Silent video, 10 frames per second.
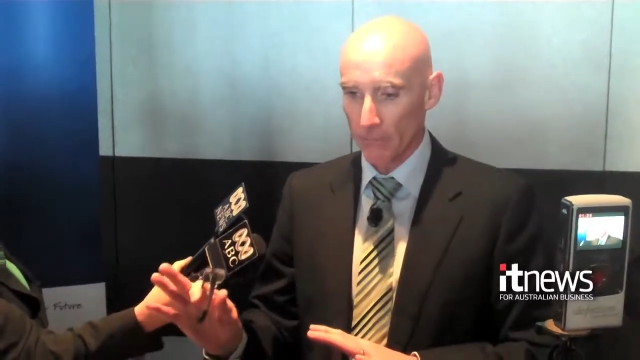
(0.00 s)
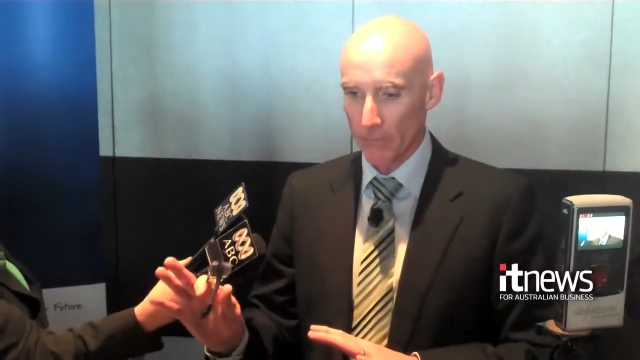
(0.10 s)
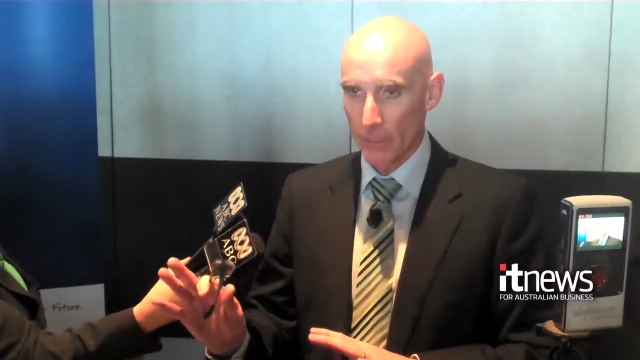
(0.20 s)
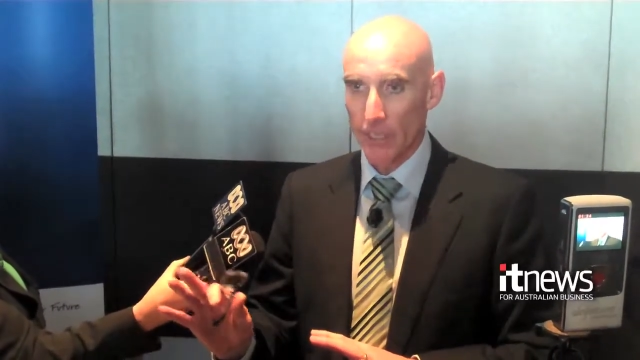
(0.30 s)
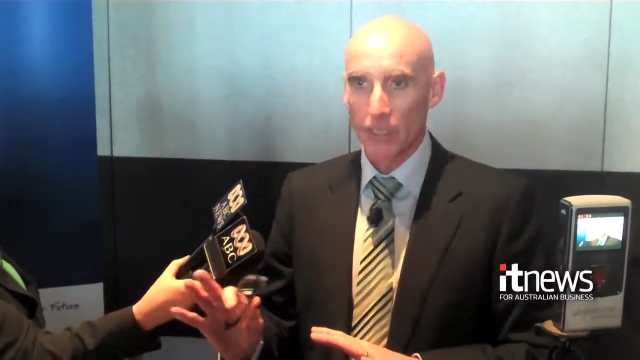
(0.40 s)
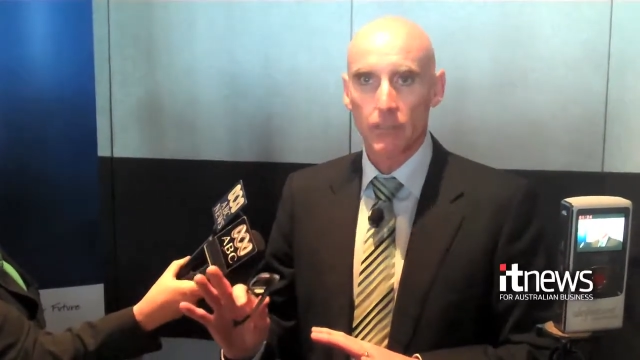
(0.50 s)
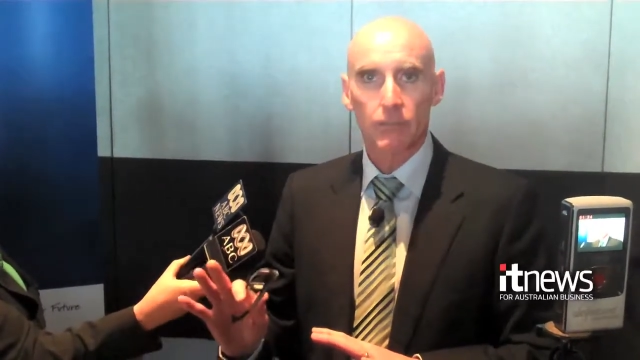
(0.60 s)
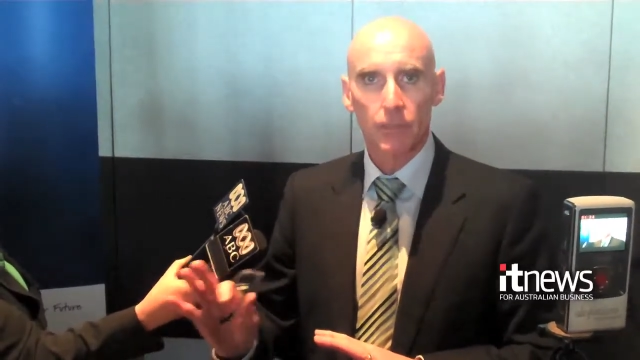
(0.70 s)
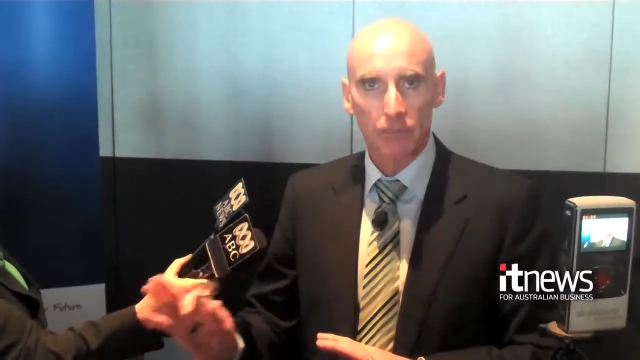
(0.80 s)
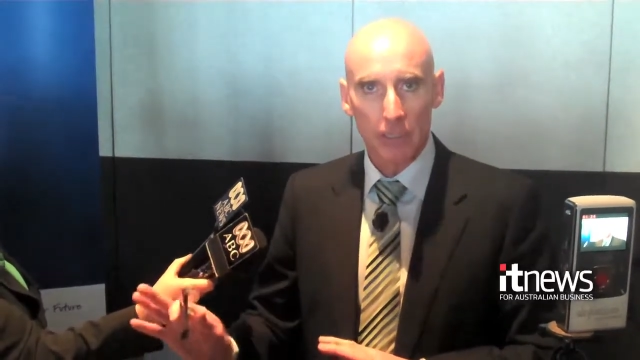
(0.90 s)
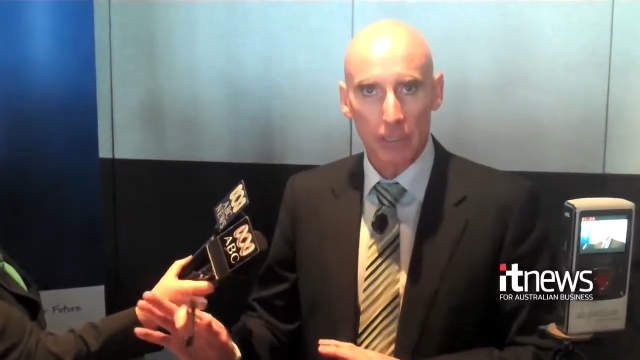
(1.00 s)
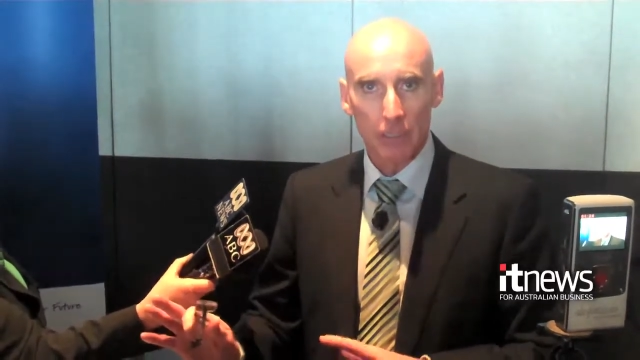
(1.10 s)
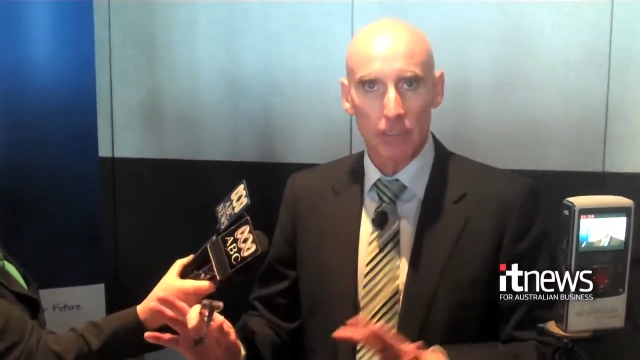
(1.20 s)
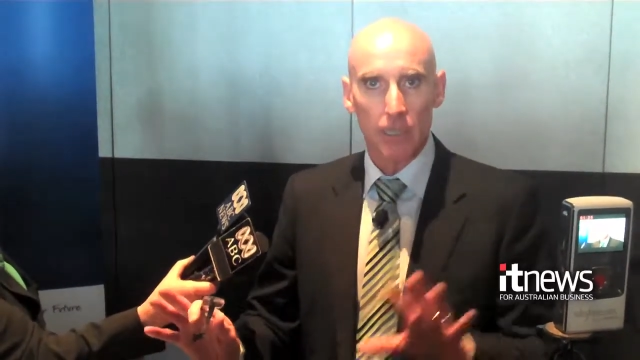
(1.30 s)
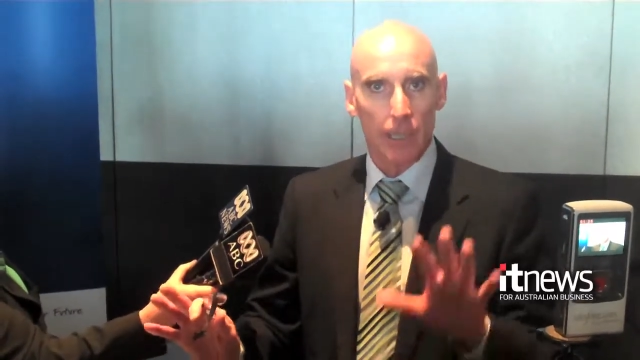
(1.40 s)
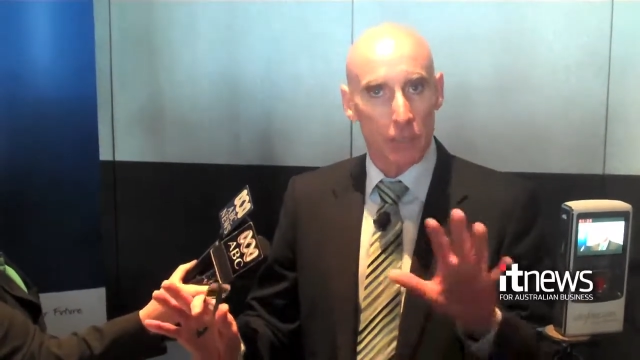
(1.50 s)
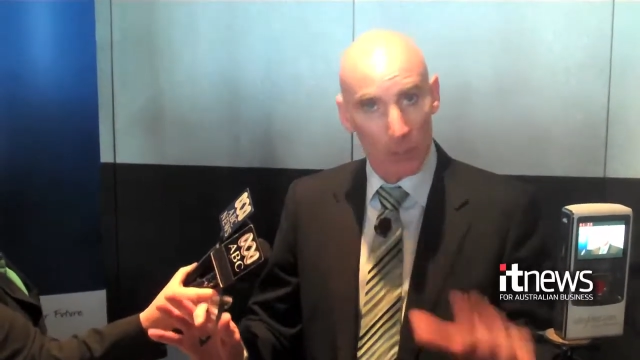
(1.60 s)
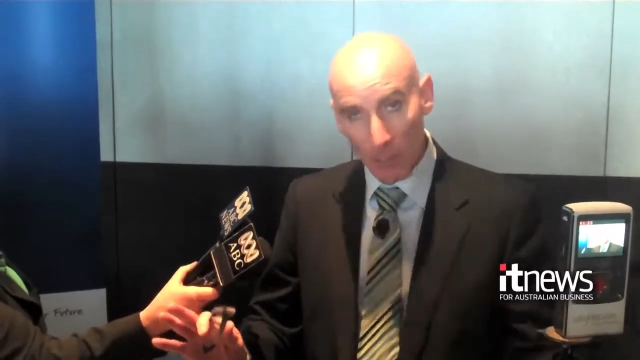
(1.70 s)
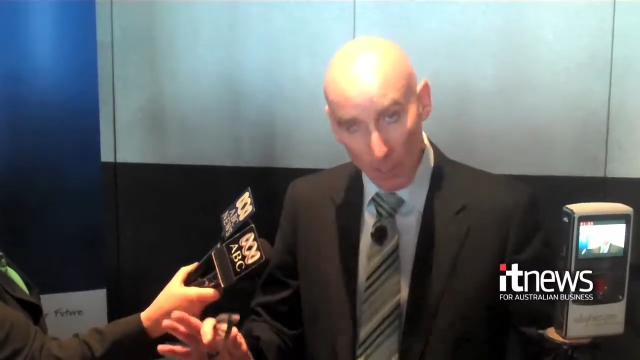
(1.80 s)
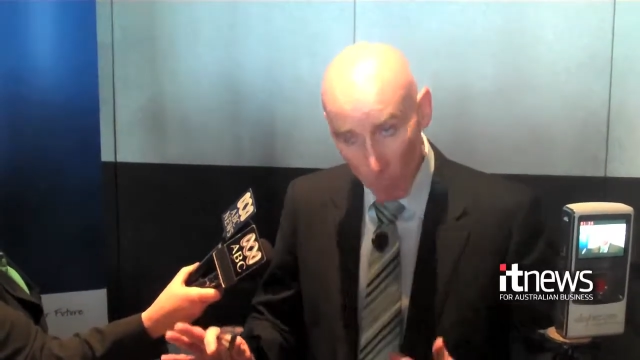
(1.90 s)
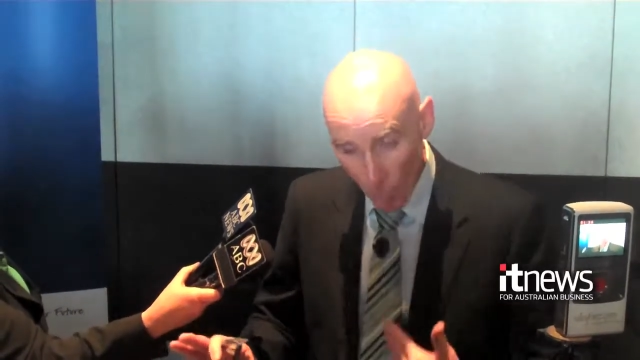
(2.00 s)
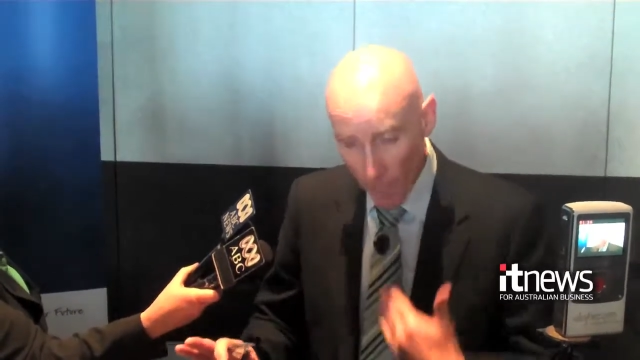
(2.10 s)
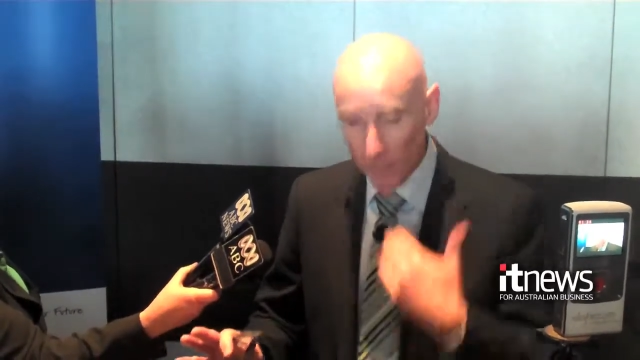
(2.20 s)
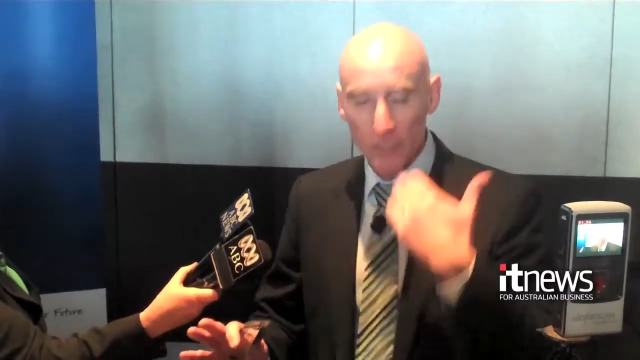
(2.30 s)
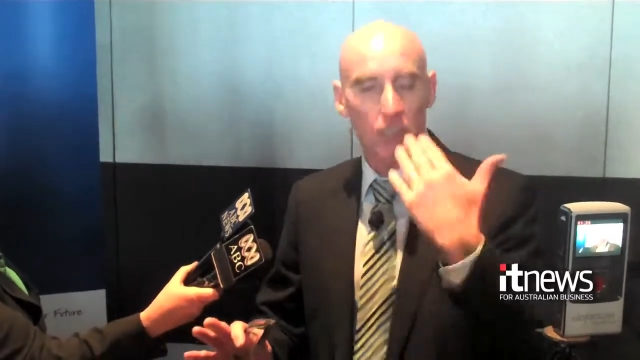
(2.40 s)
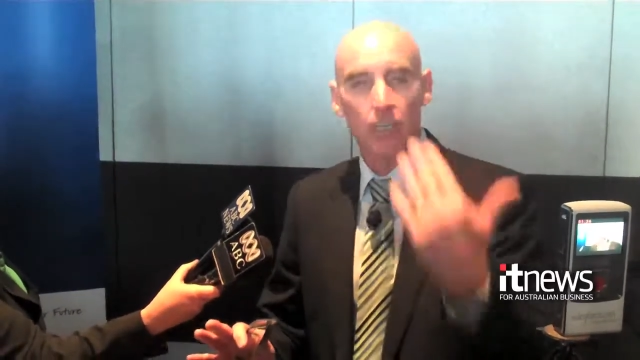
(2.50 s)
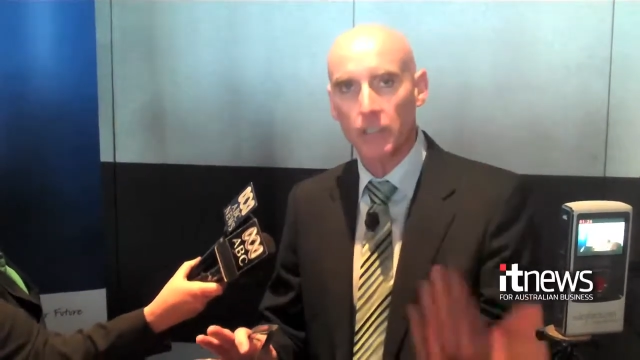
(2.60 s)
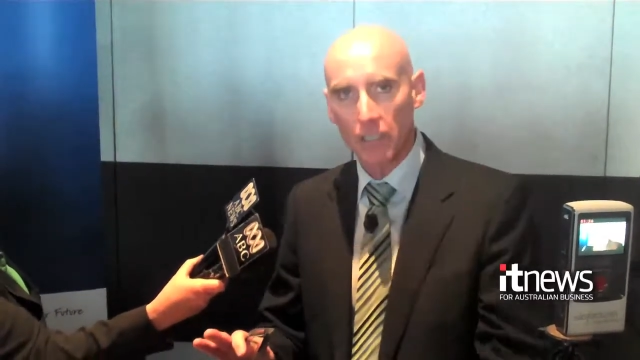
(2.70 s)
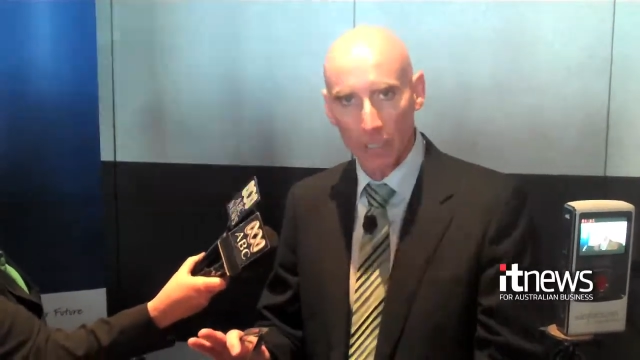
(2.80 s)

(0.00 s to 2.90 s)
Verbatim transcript: for the next 50 years, and, you, and wireless is going to